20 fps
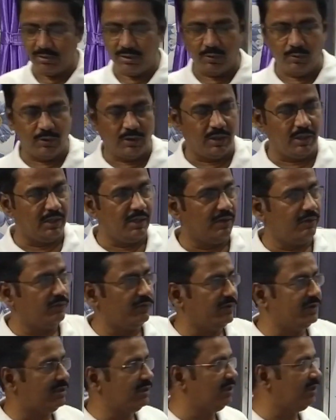river,
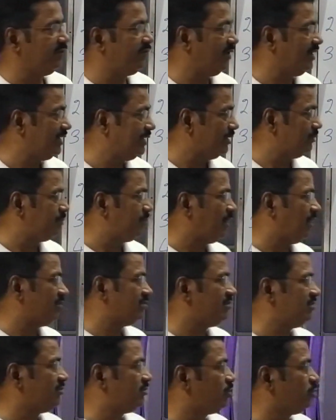which when it
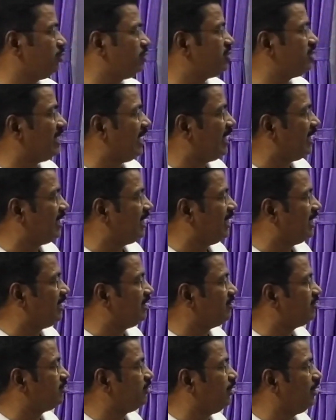passes through China, it
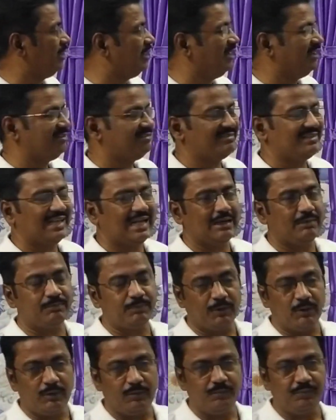is called as
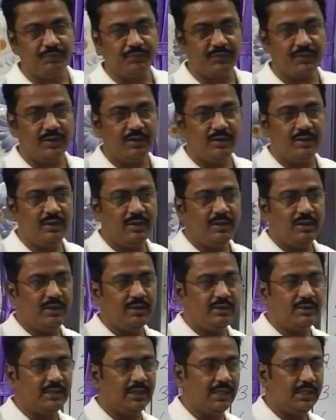Sangpo.
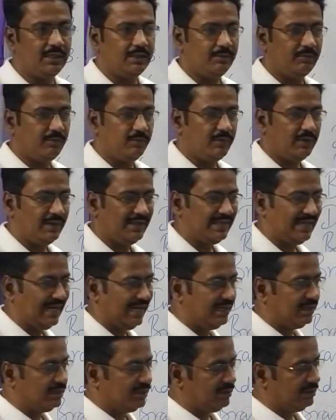Then it
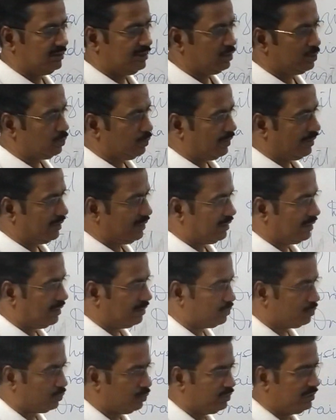enters into
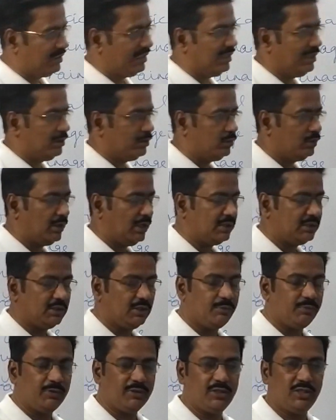India through the
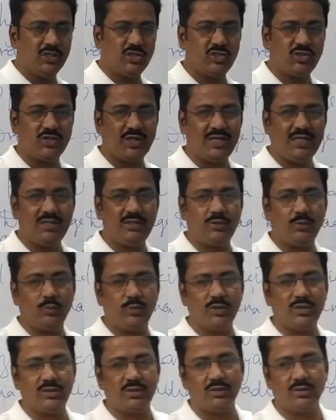Arunachal Pradesh state,
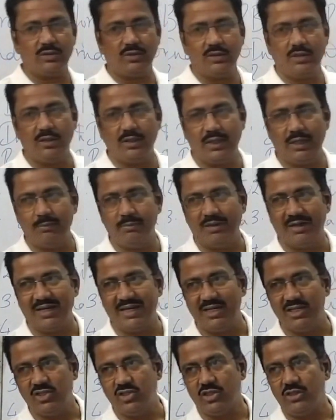which the name
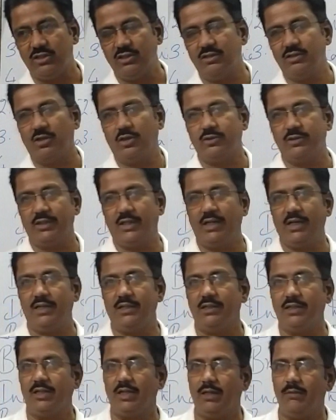again changes out there.
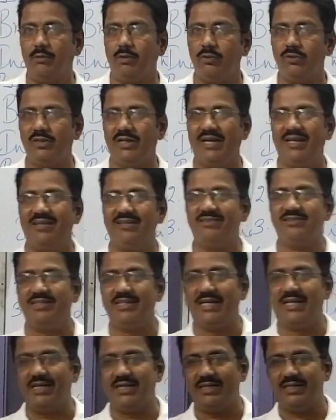The name out there is
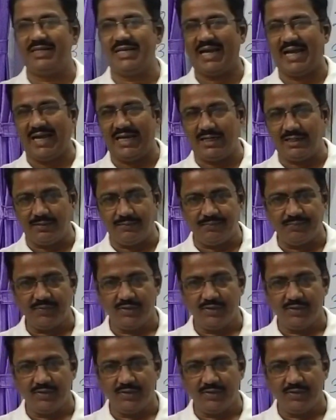Dihang,